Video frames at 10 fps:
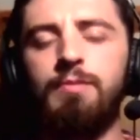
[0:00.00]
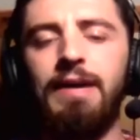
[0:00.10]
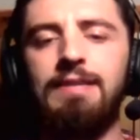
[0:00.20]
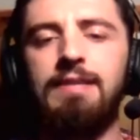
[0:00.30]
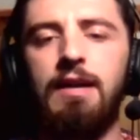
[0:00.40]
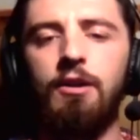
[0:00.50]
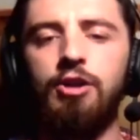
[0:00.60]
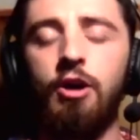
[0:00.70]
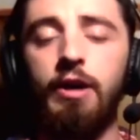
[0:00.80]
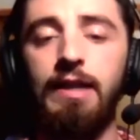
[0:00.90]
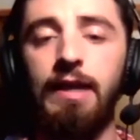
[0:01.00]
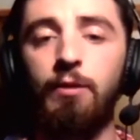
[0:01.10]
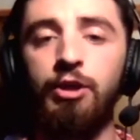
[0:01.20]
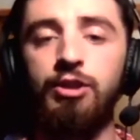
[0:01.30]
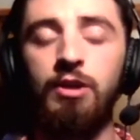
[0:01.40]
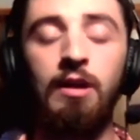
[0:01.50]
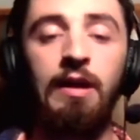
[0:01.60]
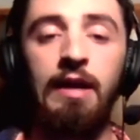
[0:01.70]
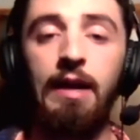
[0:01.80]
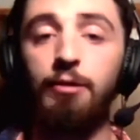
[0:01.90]
based on our target language,
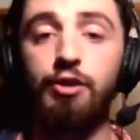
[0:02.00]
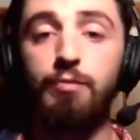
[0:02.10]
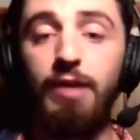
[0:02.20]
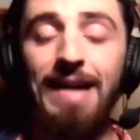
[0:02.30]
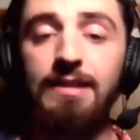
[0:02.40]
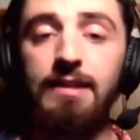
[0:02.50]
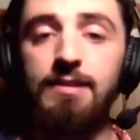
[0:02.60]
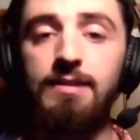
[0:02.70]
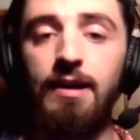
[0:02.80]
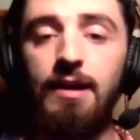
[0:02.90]
and we just practiced